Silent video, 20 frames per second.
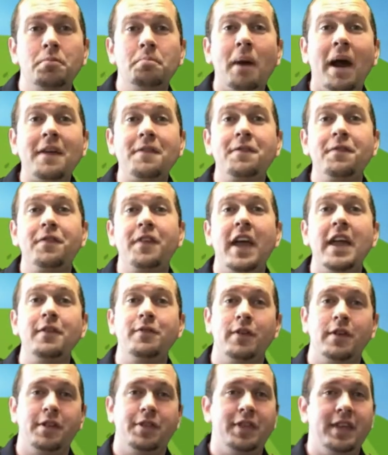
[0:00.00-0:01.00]
My
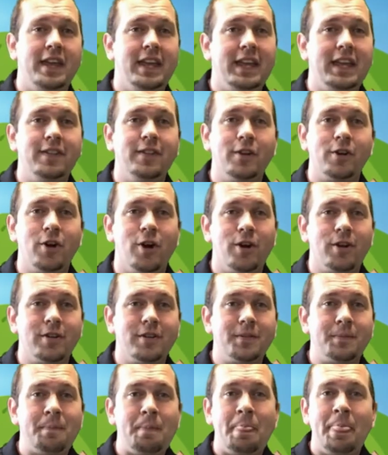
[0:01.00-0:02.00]
favorite thing in the
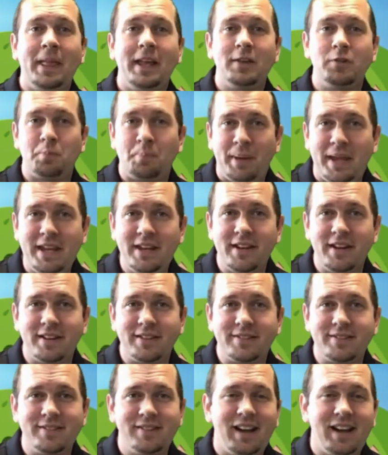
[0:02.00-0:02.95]
garden is peanuts.